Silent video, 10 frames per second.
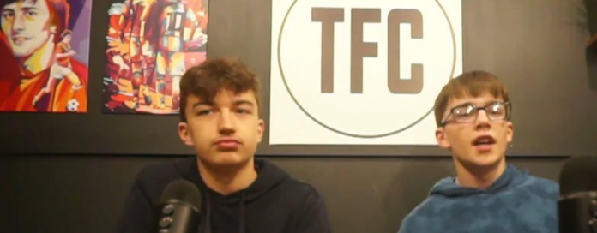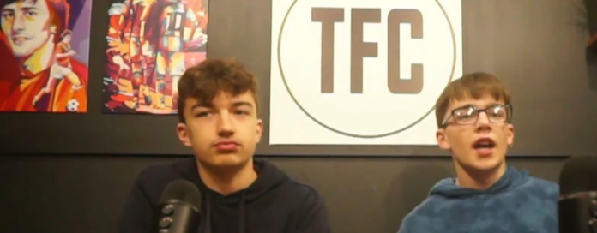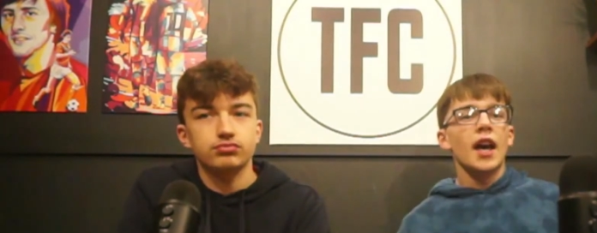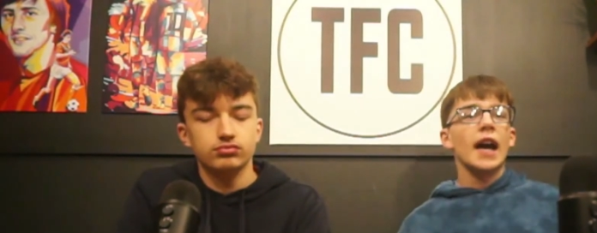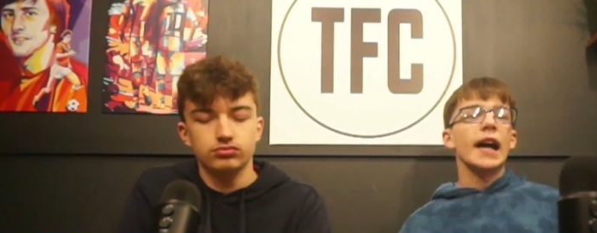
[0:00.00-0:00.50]

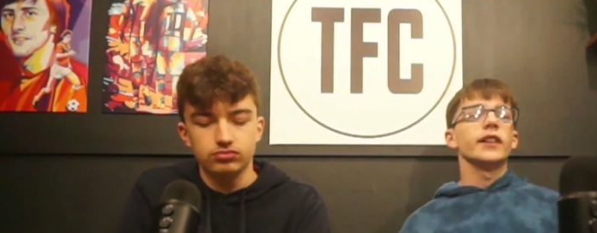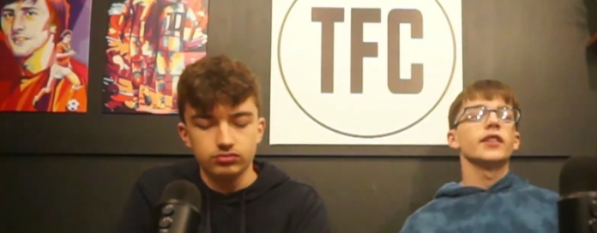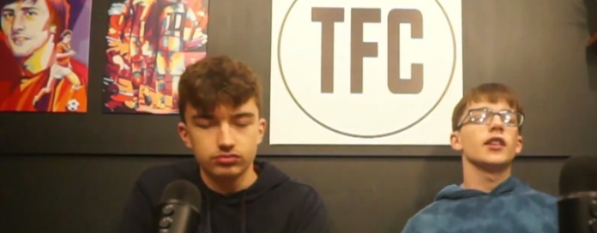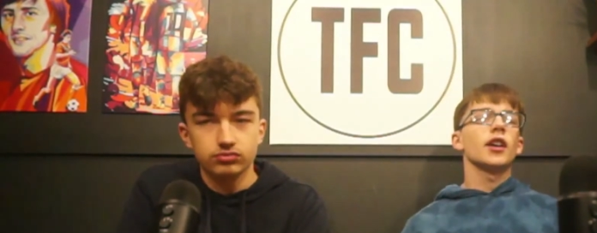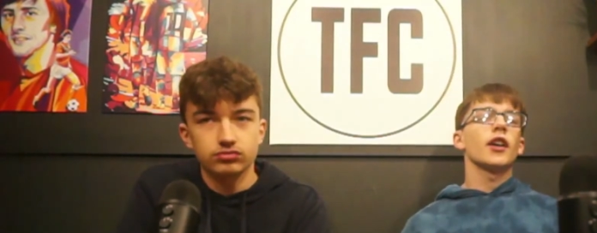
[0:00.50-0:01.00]
Speaker 1: And
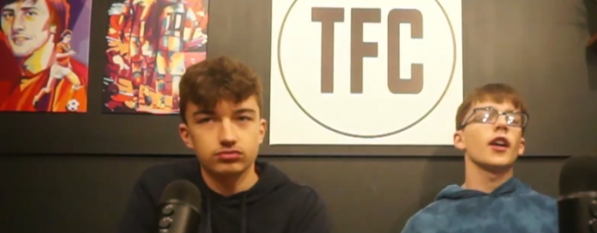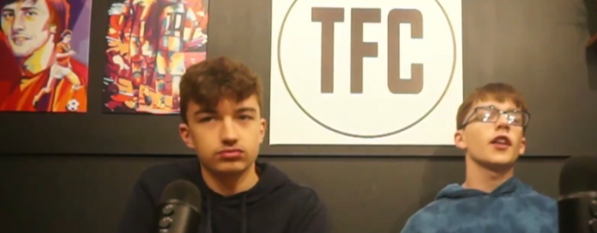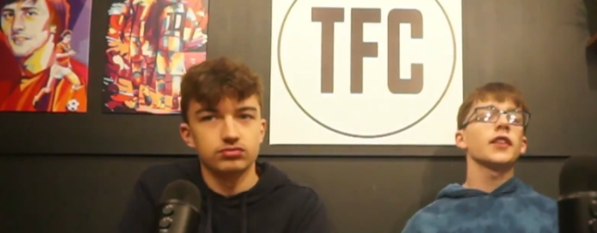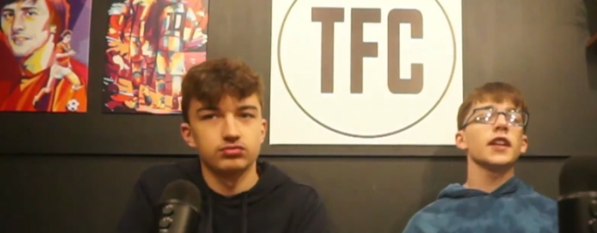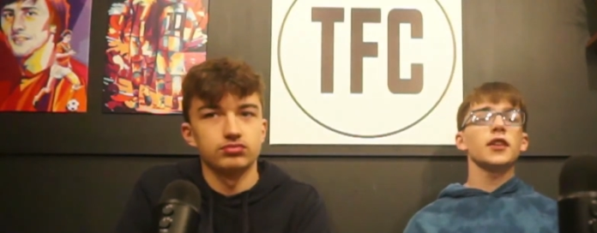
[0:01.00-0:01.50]
I, I,
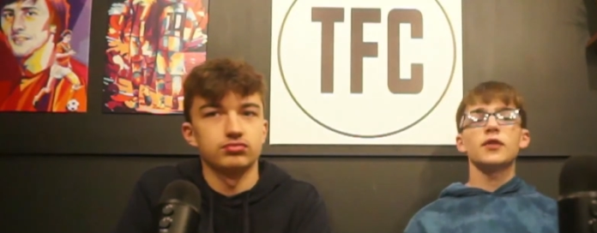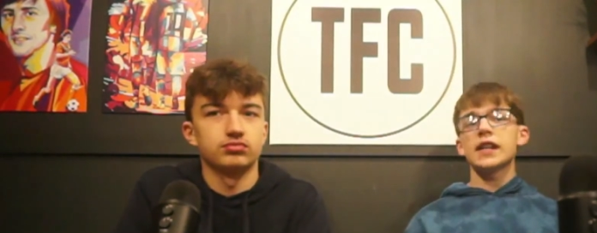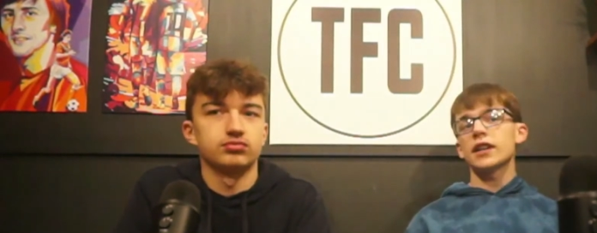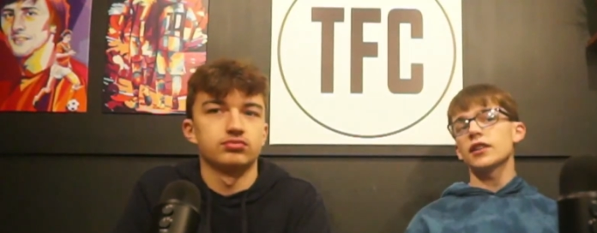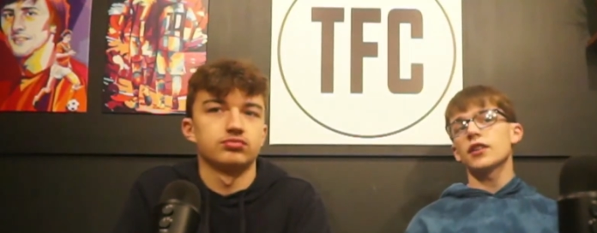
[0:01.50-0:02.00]
think it's really
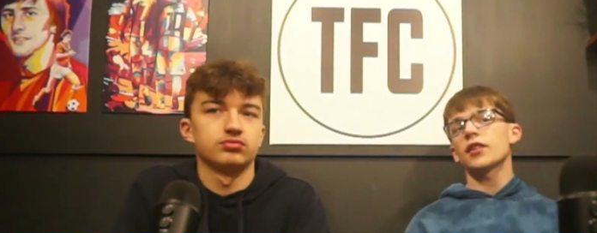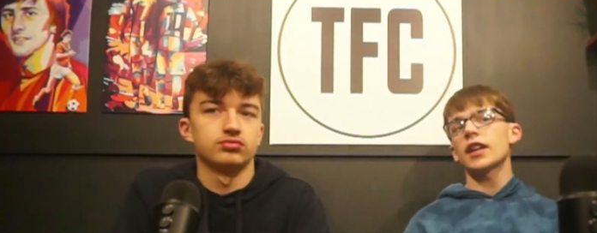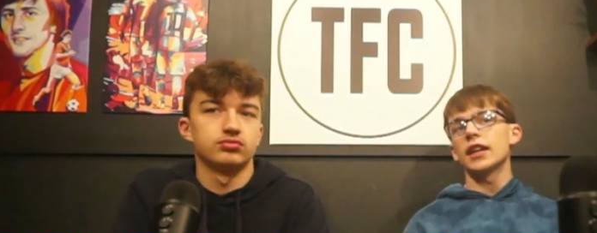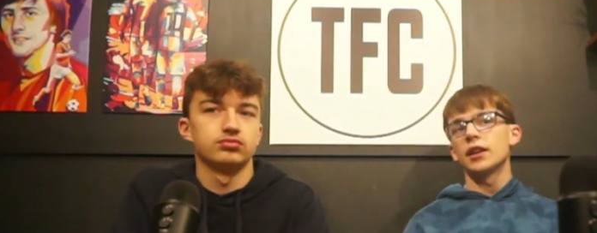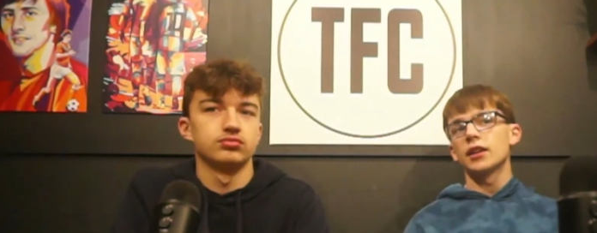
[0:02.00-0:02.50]
good to see,
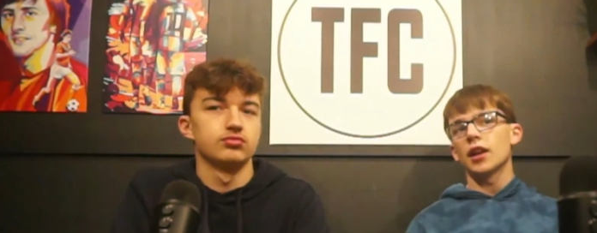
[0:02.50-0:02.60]
you know,